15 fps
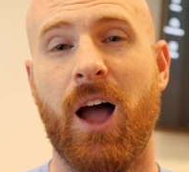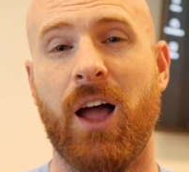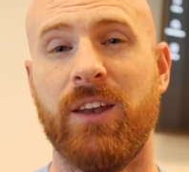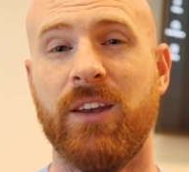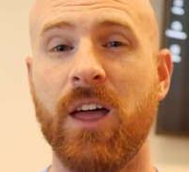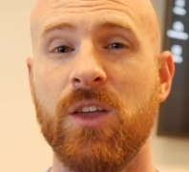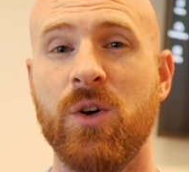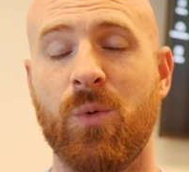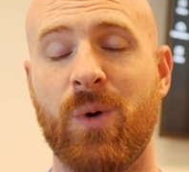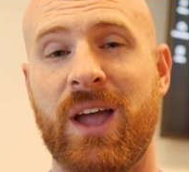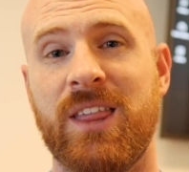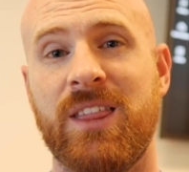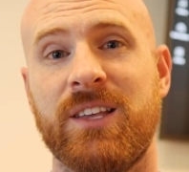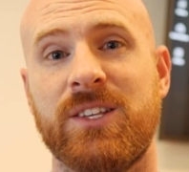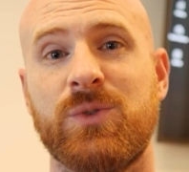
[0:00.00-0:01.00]
Another
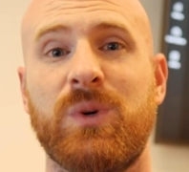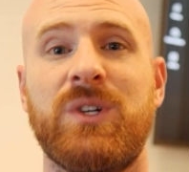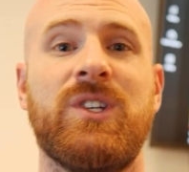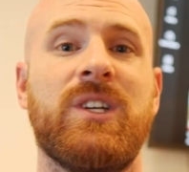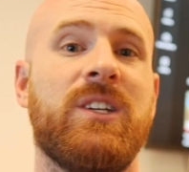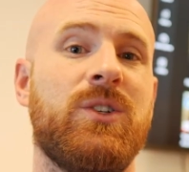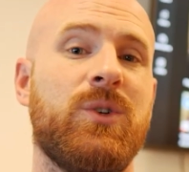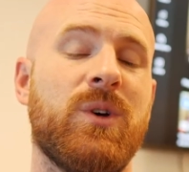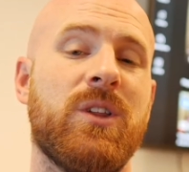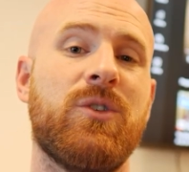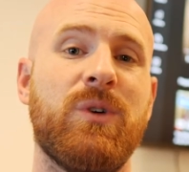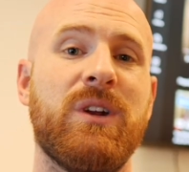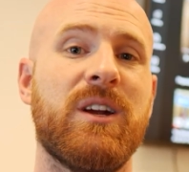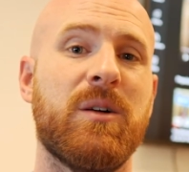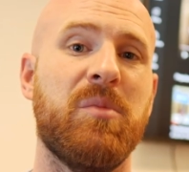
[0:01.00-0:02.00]
way that switching to a
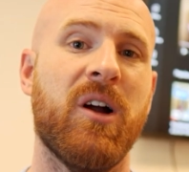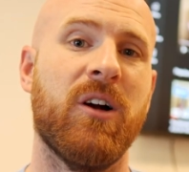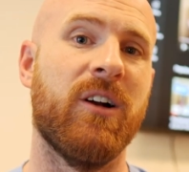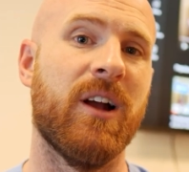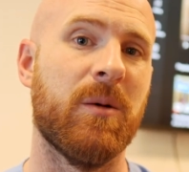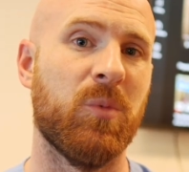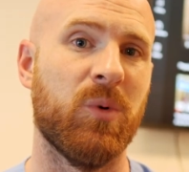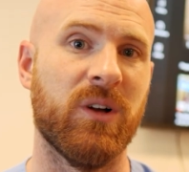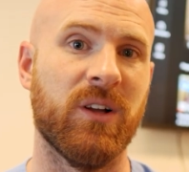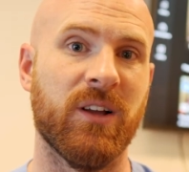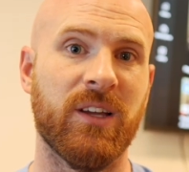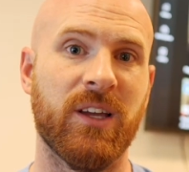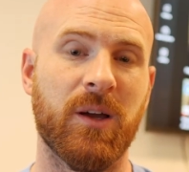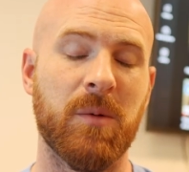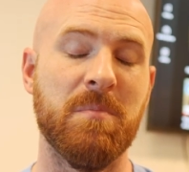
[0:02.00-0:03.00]
three-year program will
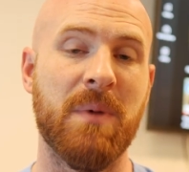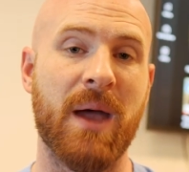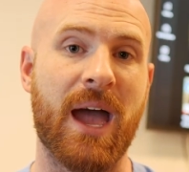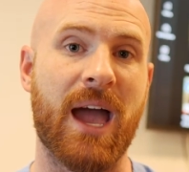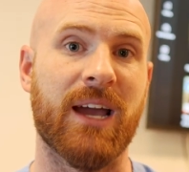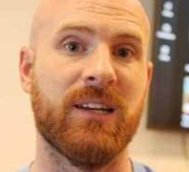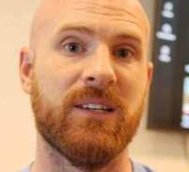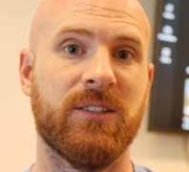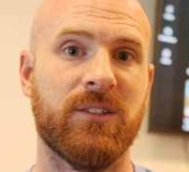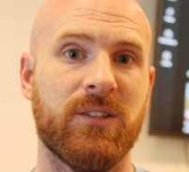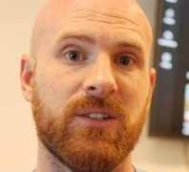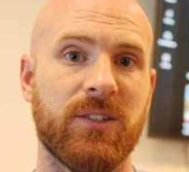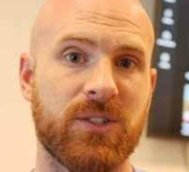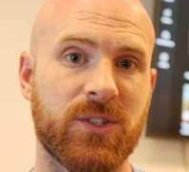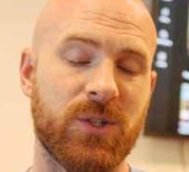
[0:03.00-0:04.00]
impact
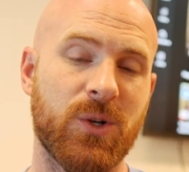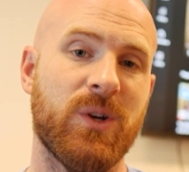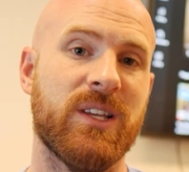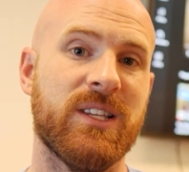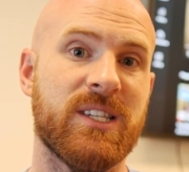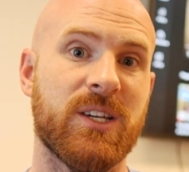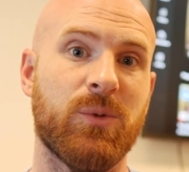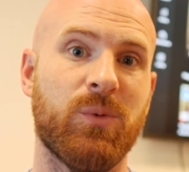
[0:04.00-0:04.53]
students at